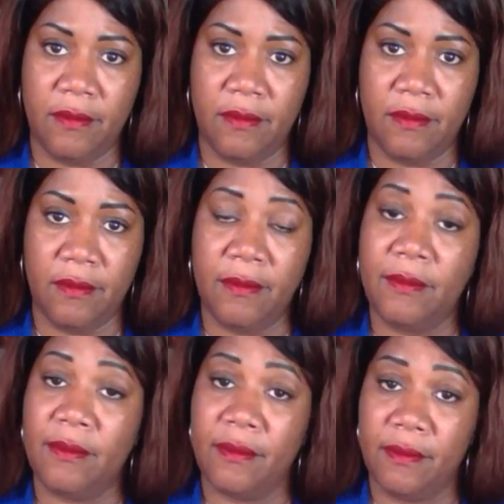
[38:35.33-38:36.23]

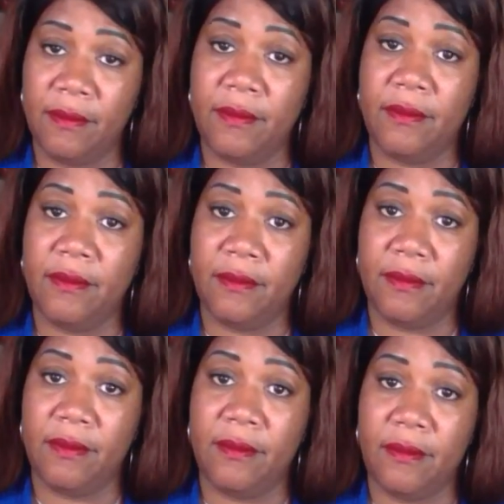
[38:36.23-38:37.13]

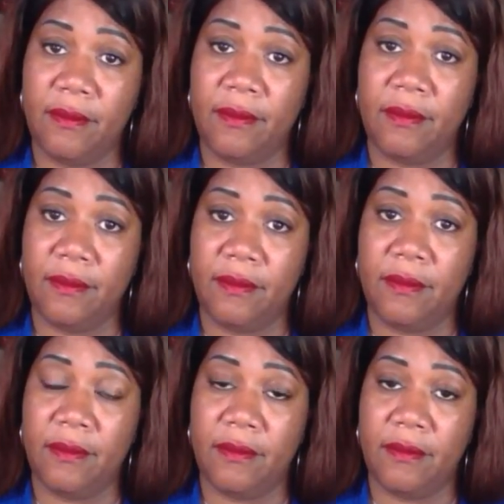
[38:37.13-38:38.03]

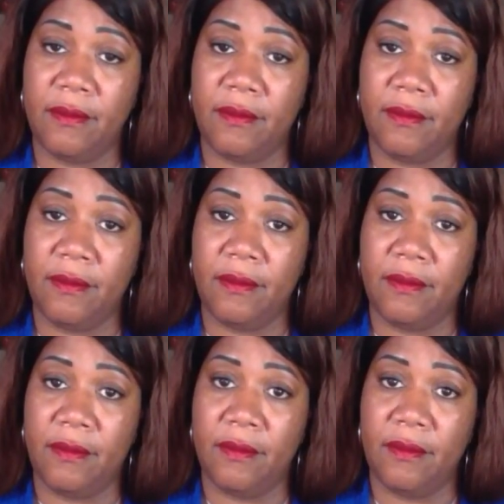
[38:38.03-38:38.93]

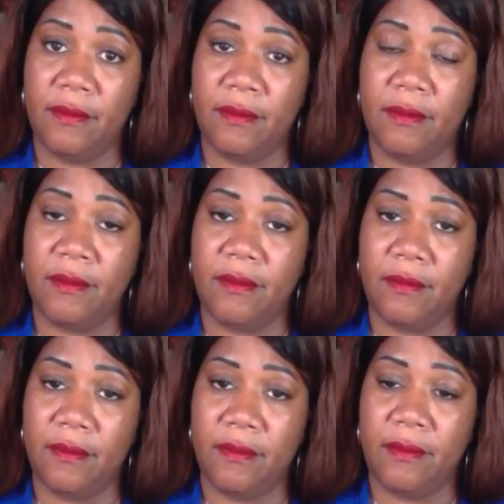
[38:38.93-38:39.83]

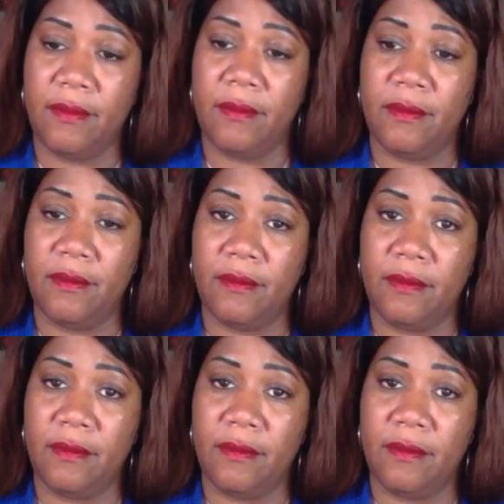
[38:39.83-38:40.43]
[no speech]